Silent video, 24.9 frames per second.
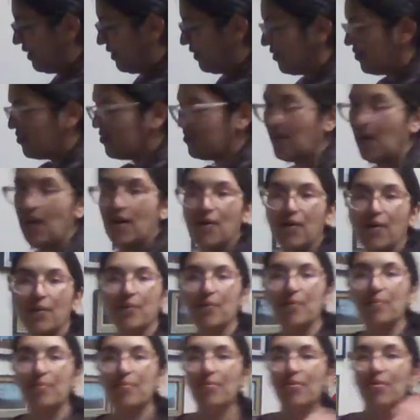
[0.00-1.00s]

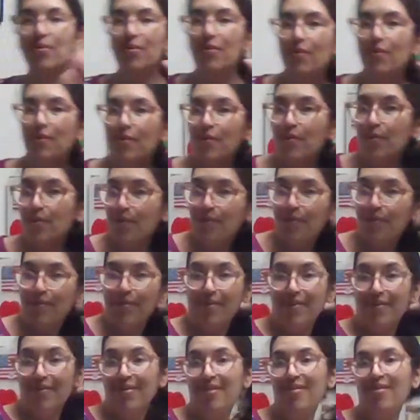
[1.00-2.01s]
so
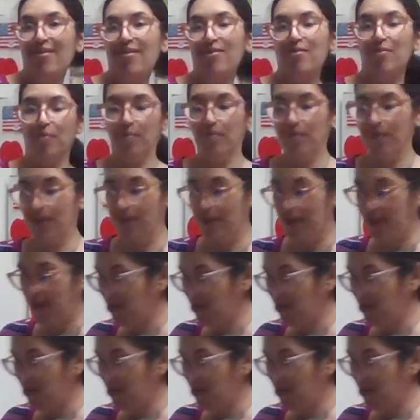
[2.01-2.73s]
this is what we're gonna